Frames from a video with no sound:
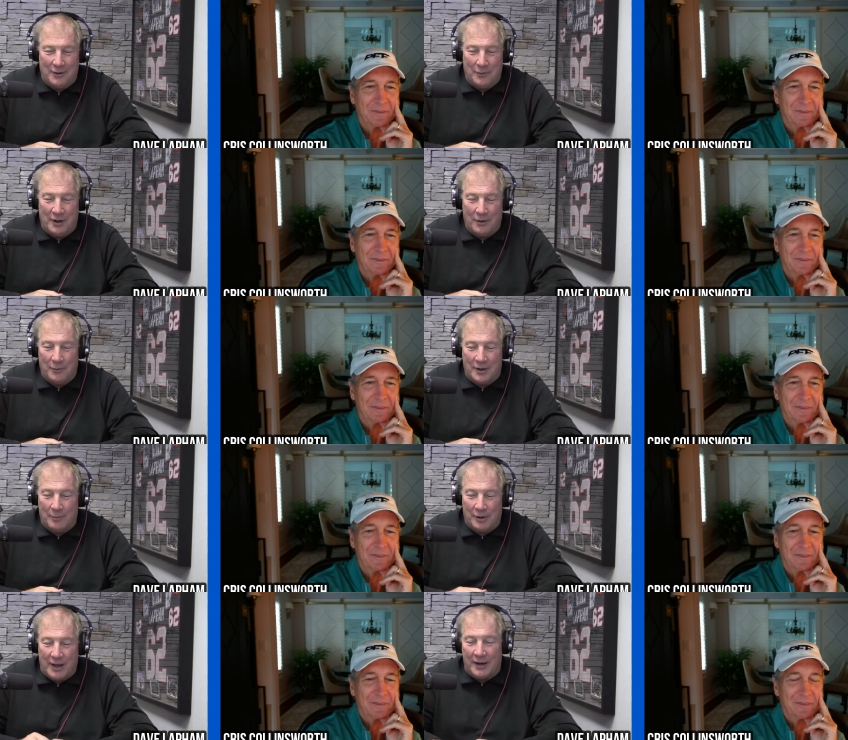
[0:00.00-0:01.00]
Speaker 1: here we come
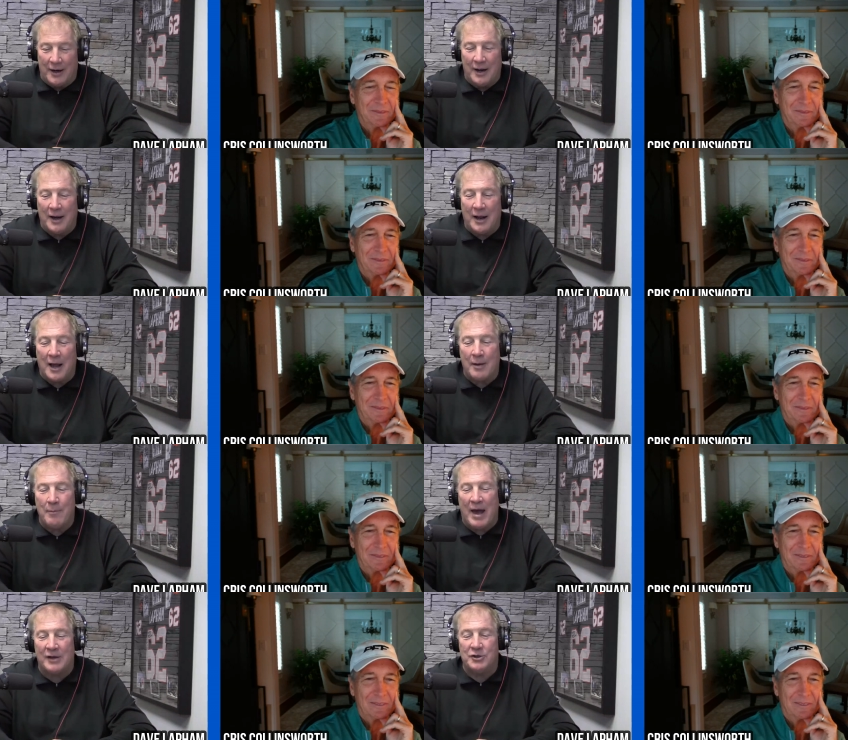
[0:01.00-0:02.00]
again, and, and I
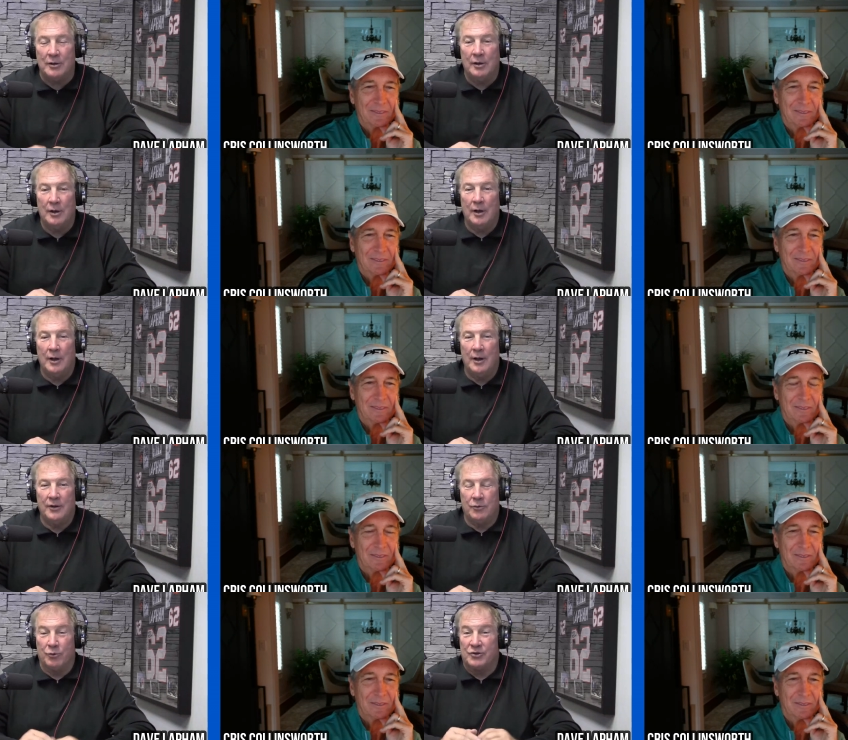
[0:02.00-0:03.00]
imagine the
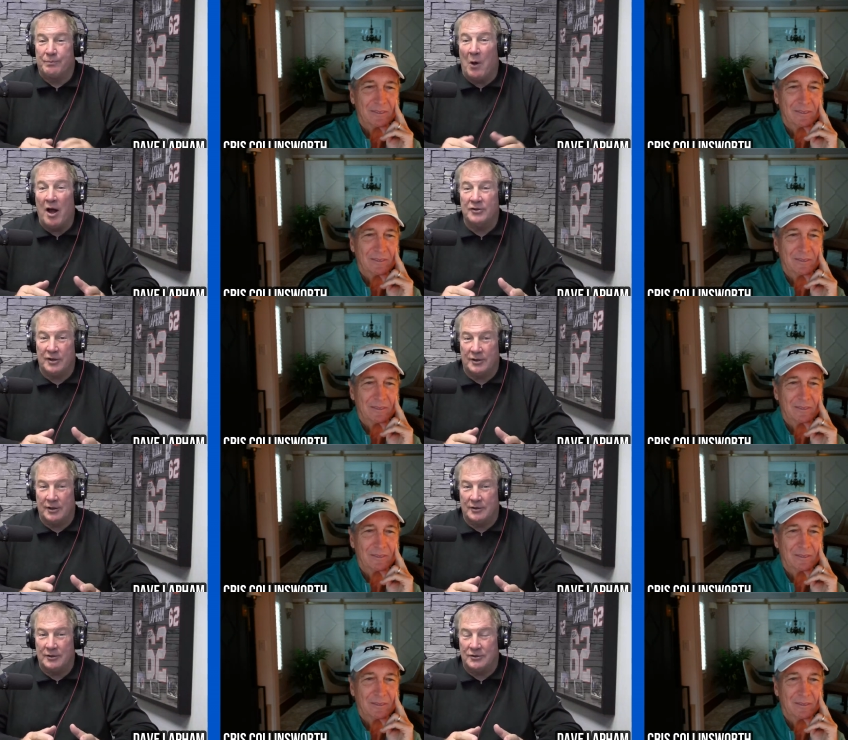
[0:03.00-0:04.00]
response that the
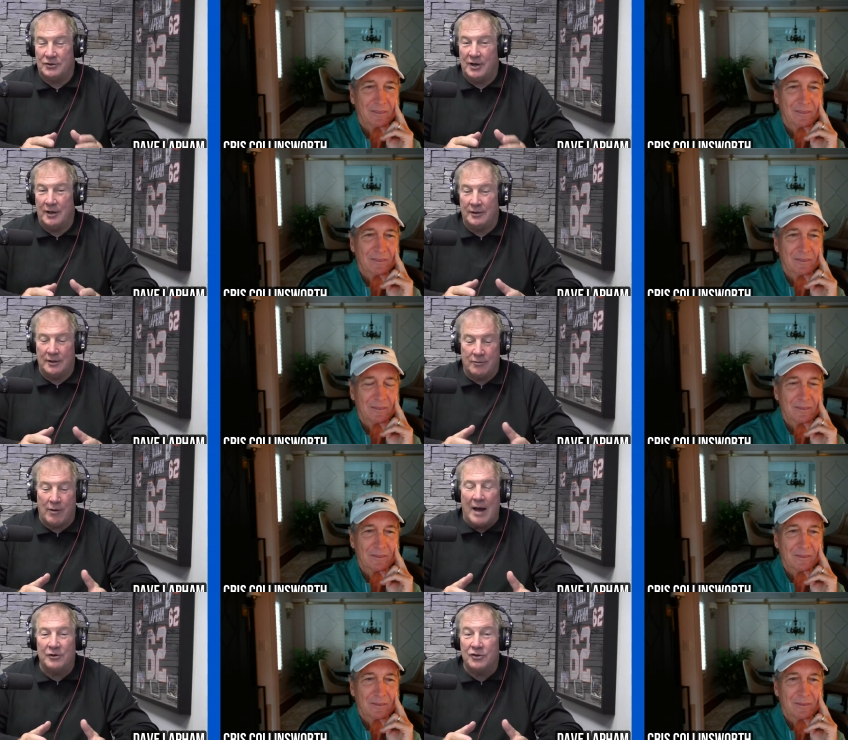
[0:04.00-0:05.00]
city, the
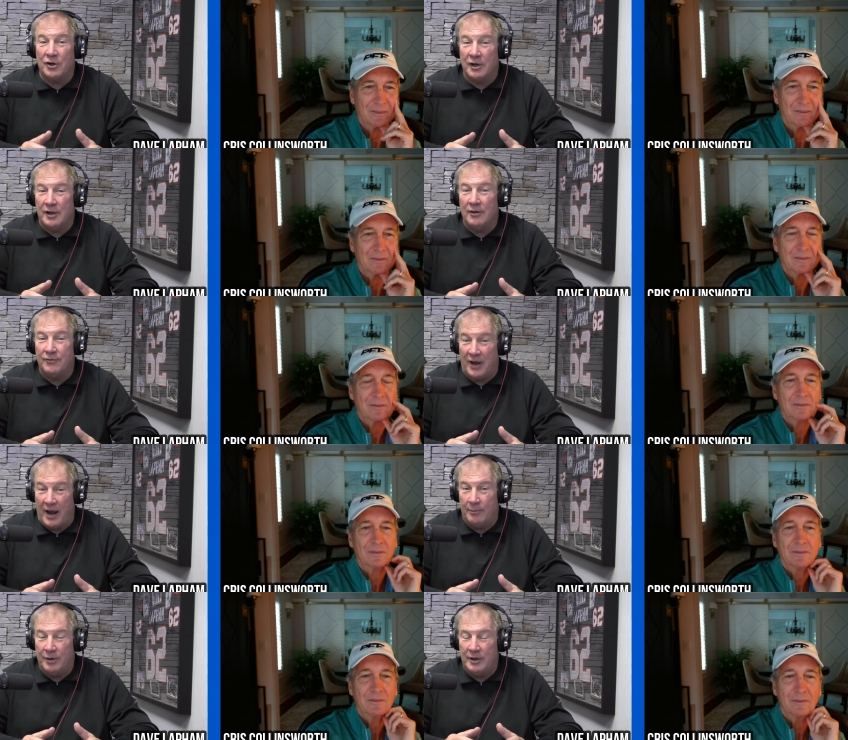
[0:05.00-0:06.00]
crowd is going to give
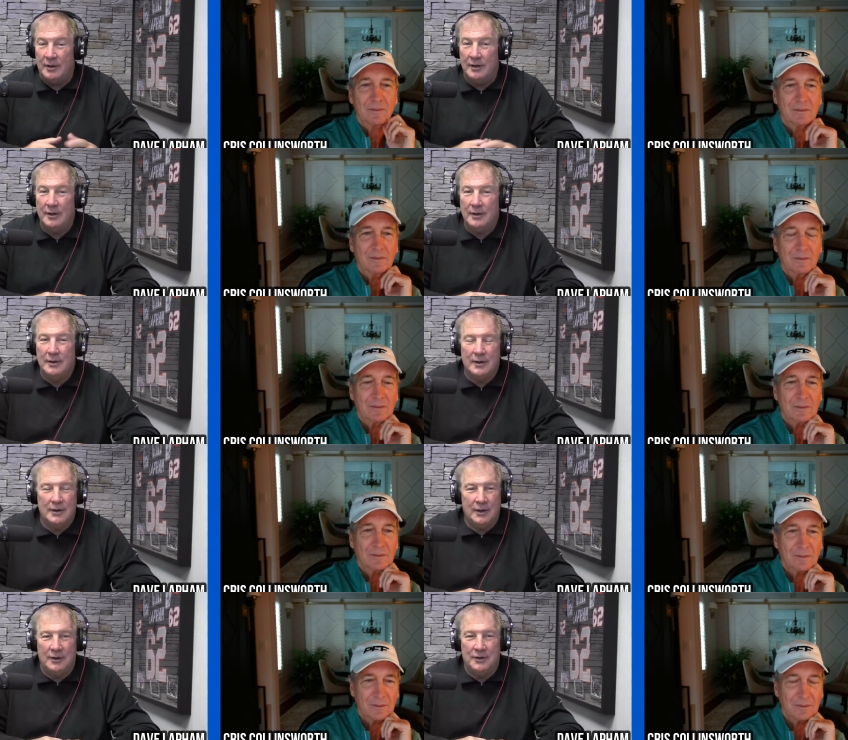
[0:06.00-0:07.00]
Hamlin
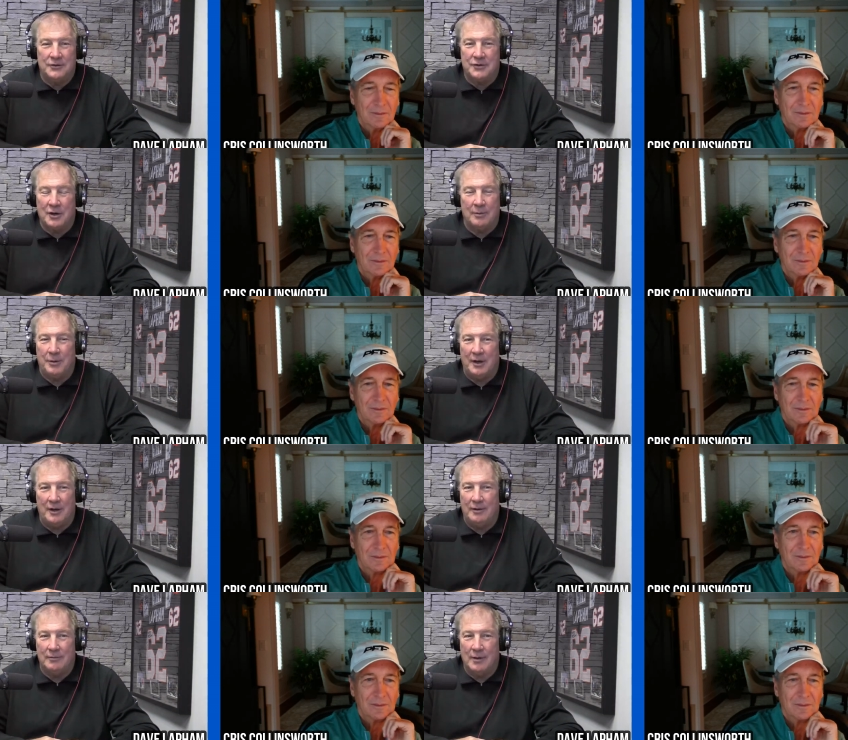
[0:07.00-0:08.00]
is going to be.
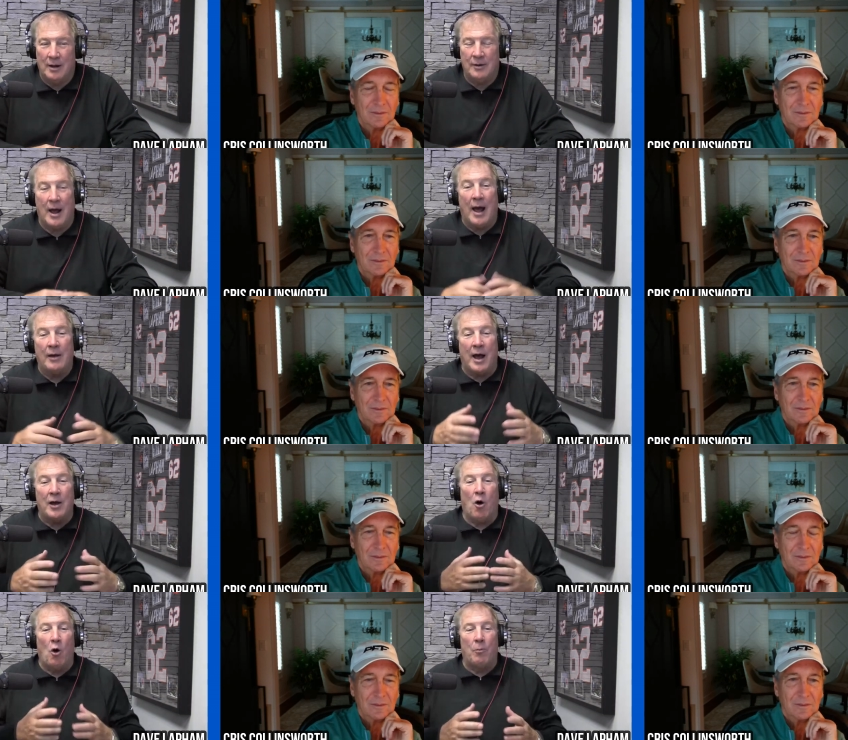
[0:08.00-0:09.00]
I I
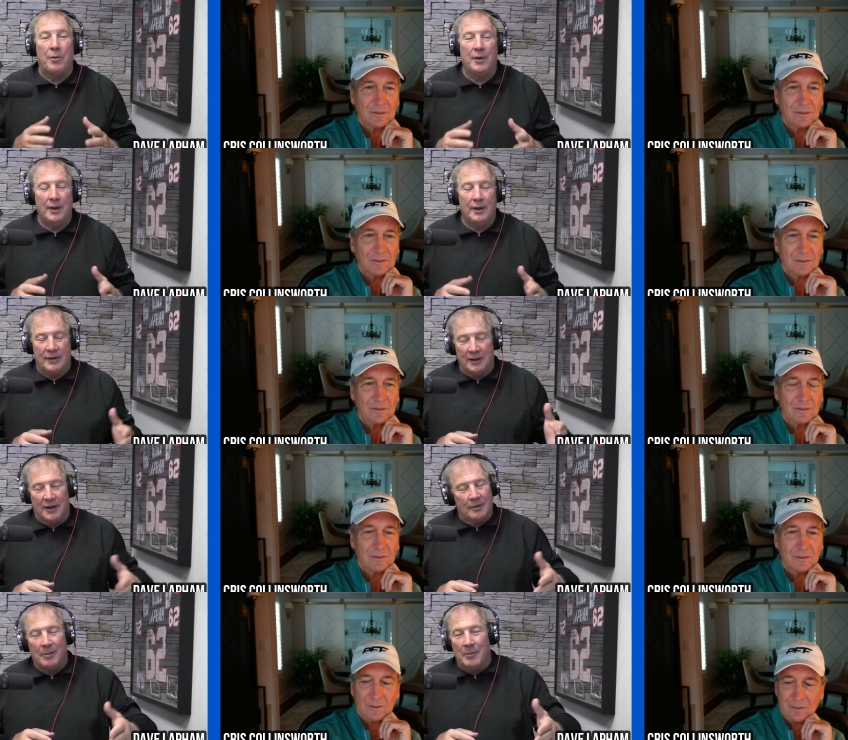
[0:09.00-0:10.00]
hope they let him
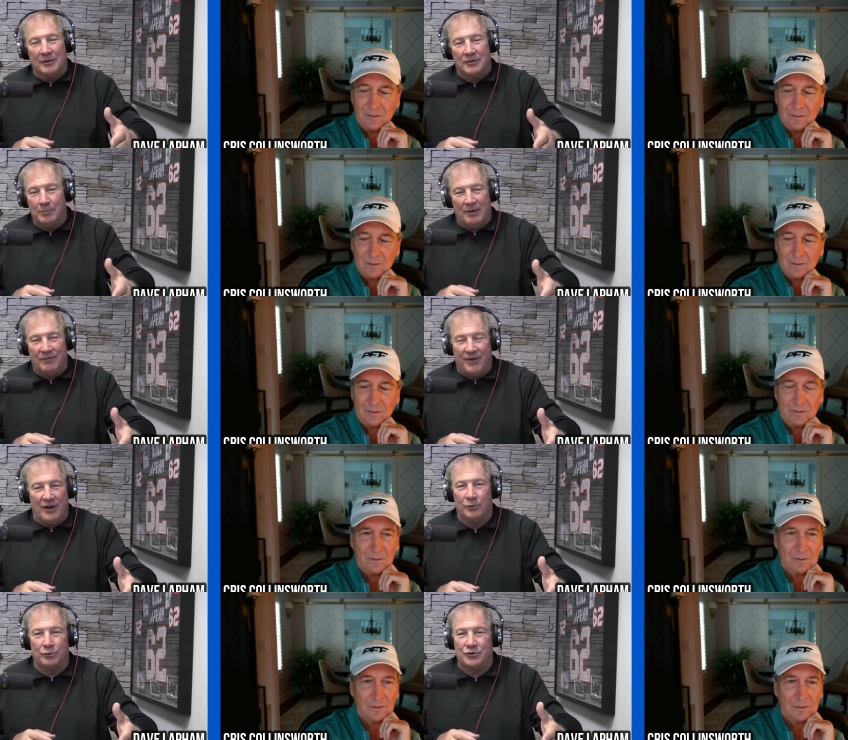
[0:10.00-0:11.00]
come out to midfield
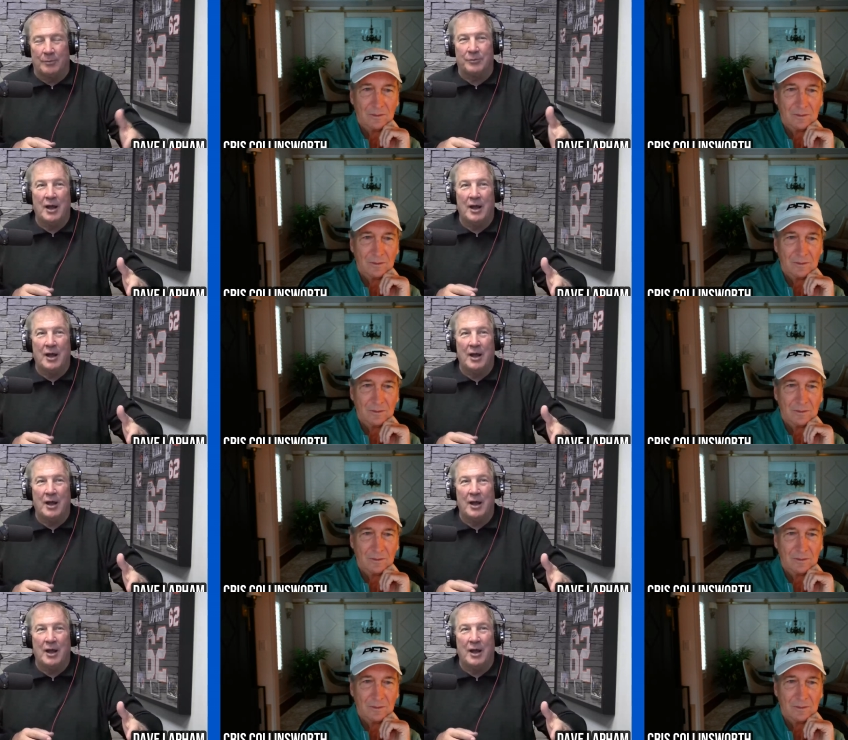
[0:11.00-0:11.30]
or something.